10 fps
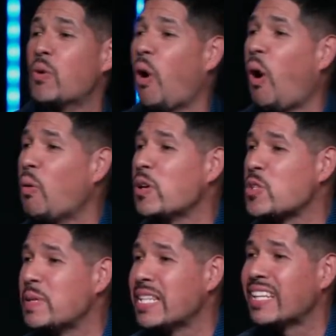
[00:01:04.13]
will
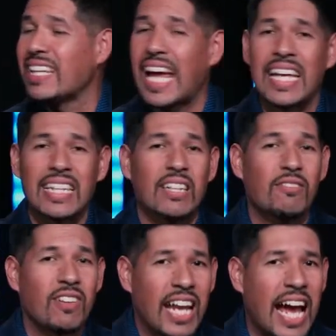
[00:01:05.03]
always be the light
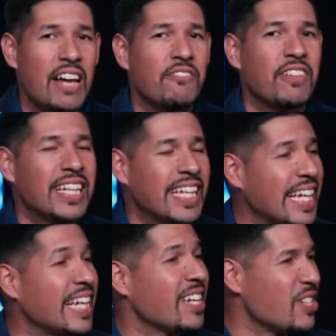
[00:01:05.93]
of life
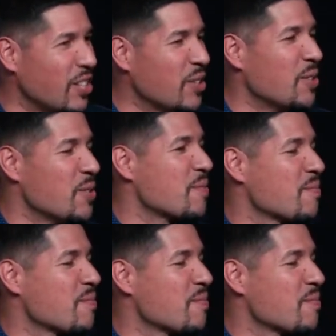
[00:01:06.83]
in you.